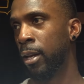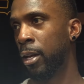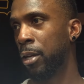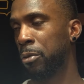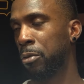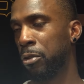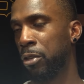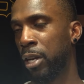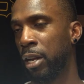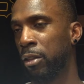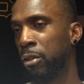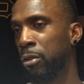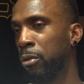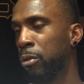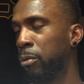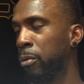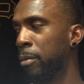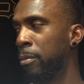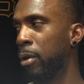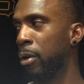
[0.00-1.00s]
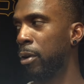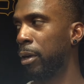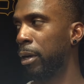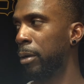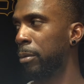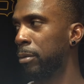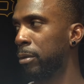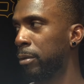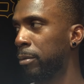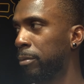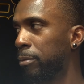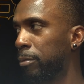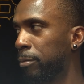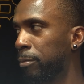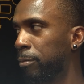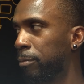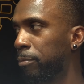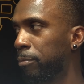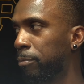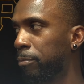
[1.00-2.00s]
That's what you have to do to win ball
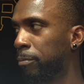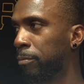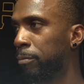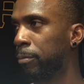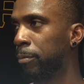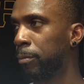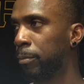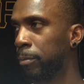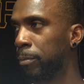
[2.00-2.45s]
games.